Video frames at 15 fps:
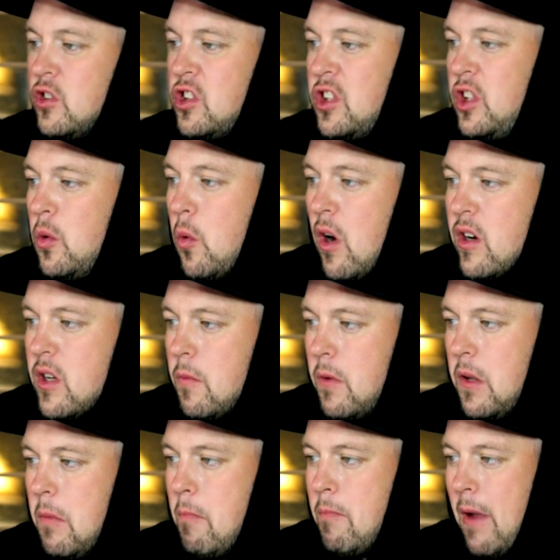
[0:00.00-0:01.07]
Do you want to
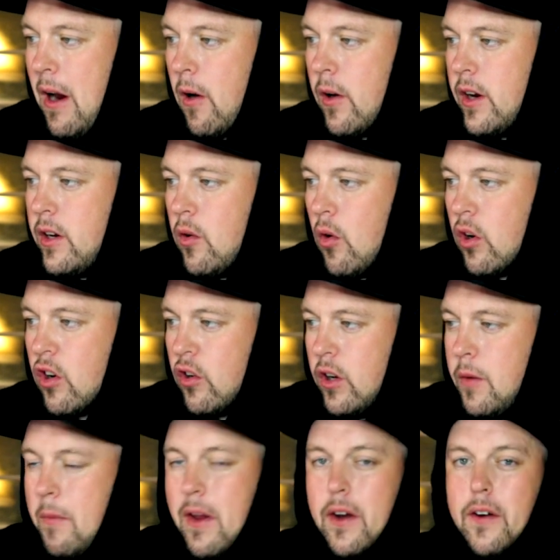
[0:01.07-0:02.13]
be buried or
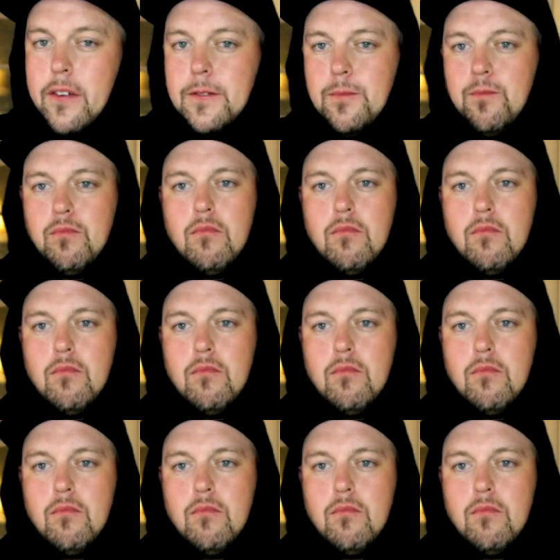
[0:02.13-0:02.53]
cremated?